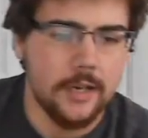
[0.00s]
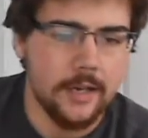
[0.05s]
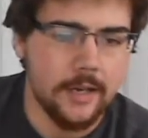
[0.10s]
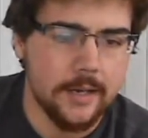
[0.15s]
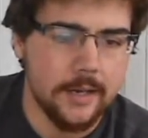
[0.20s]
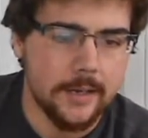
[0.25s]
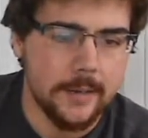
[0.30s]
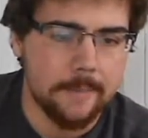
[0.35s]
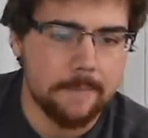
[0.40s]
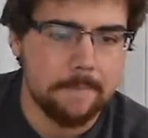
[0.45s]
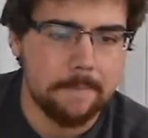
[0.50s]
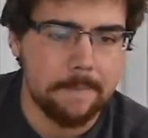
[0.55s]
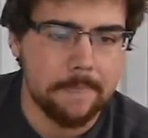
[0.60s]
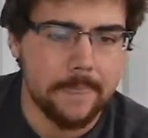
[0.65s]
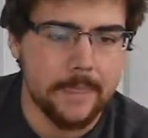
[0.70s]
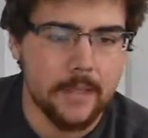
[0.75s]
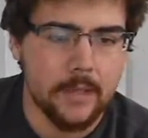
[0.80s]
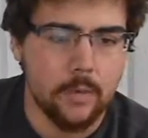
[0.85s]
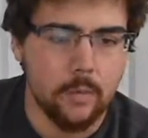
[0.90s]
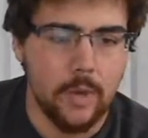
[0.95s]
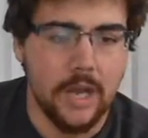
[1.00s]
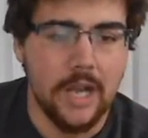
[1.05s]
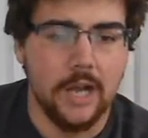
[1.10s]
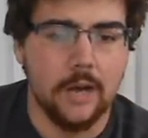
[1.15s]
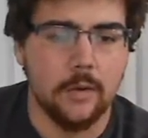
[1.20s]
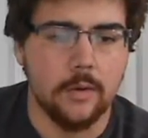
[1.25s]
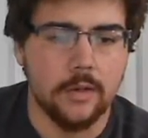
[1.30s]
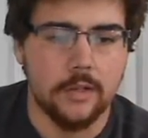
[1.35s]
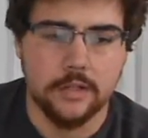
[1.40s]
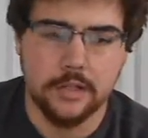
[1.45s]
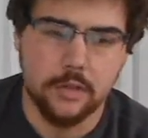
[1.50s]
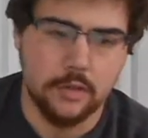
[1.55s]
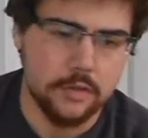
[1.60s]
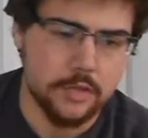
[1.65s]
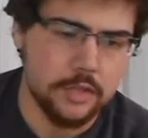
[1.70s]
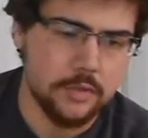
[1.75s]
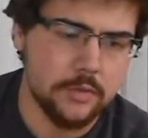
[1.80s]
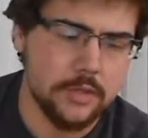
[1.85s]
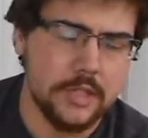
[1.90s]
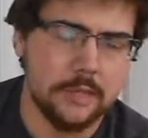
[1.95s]

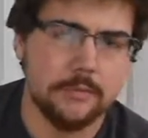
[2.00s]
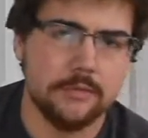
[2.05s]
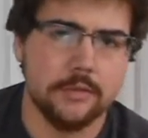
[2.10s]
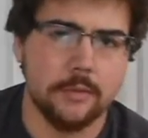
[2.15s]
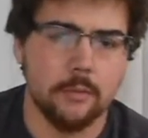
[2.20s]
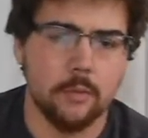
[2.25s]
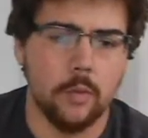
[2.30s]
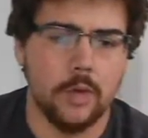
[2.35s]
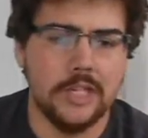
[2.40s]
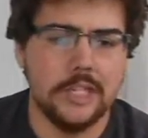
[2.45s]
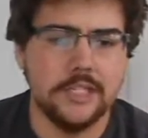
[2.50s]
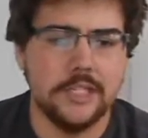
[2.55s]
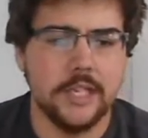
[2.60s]
This one comes from One